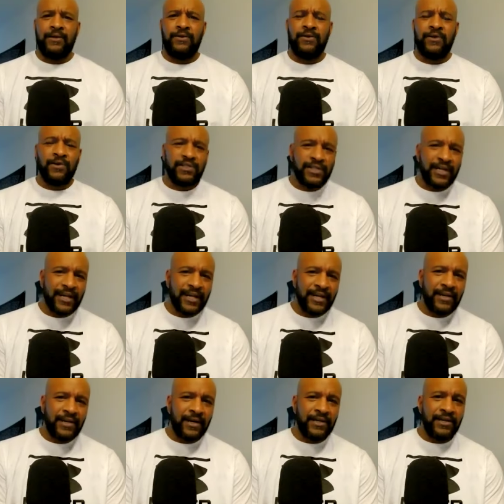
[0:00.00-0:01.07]
you're
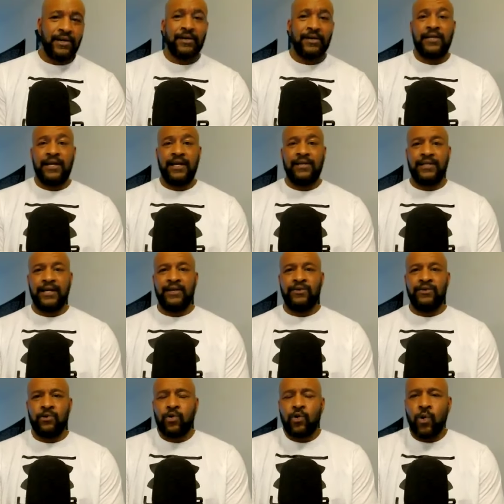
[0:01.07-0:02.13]
taking a young lady, like
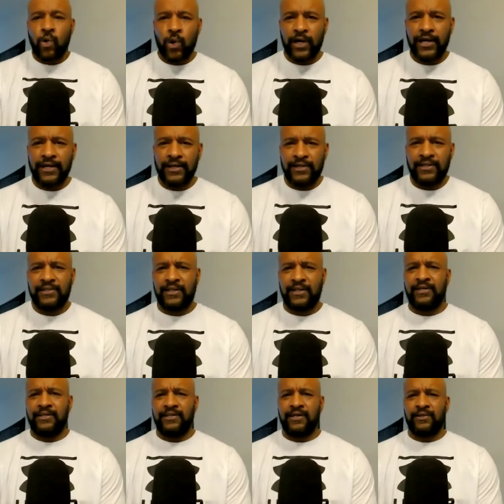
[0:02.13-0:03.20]
you're courting this
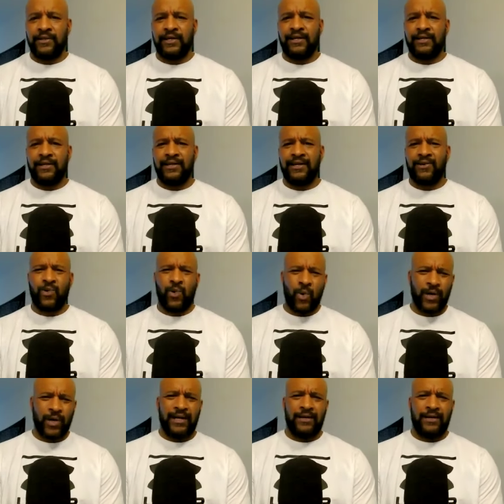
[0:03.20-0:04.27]
lady, young lady, like
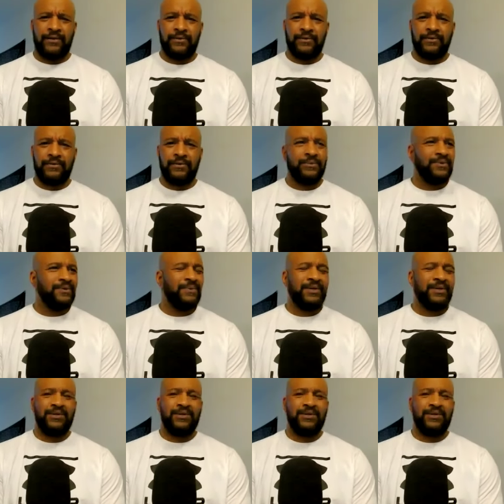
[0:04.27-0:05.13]
courting. What are